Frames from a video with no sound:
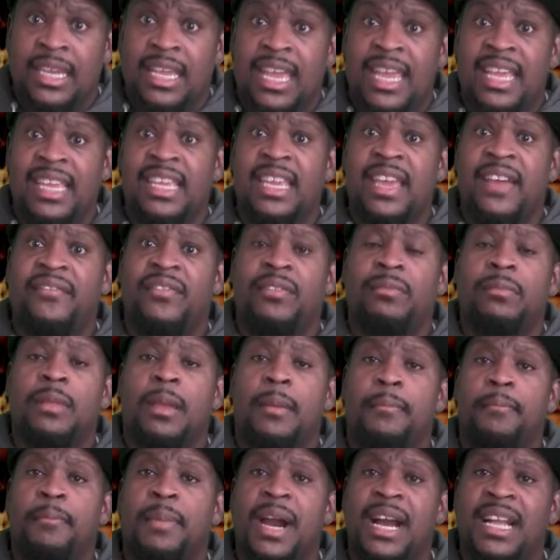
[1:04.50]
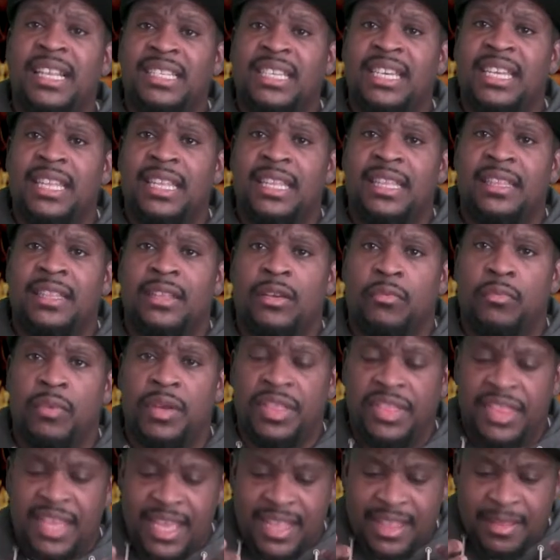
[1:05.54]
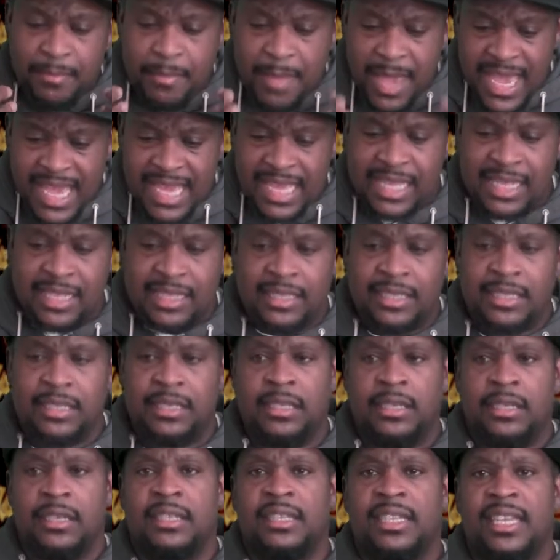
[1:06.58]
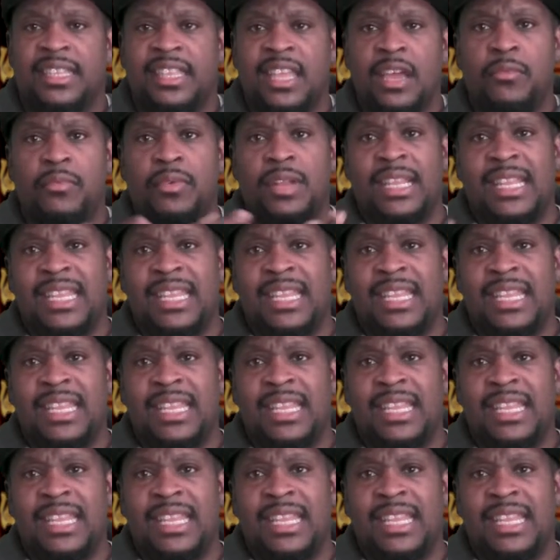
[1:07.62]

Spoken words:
and give them the budget within means that they would